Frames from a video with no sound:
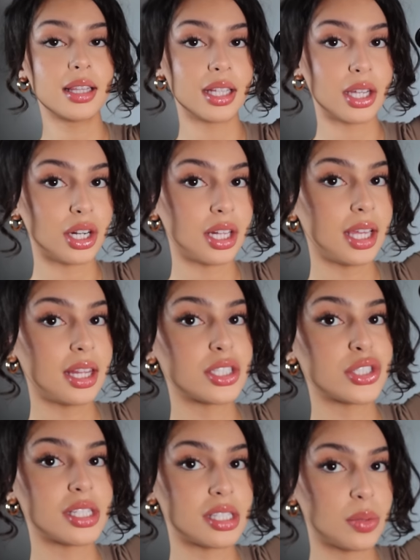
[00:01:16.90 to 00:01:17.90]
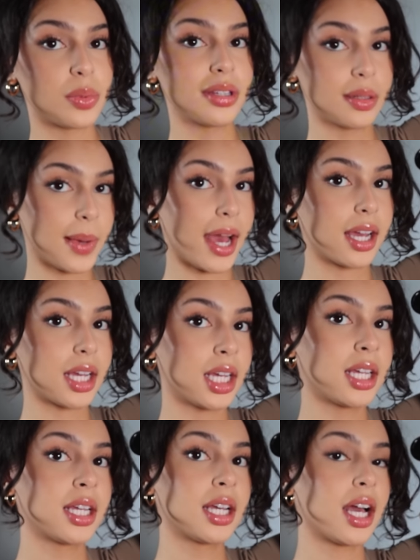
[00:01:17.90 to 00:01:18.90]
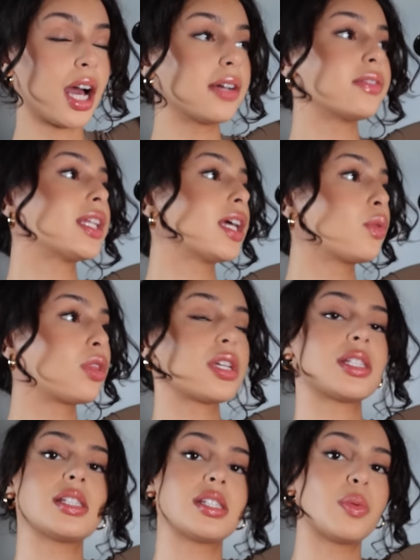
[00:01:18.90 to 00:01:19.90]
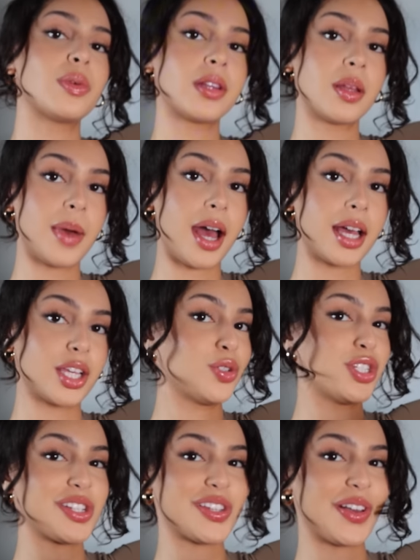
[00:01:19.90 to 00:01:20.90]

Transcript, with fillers: literally there's a zipper in the back. I feel like when there's a zipper in the back, you just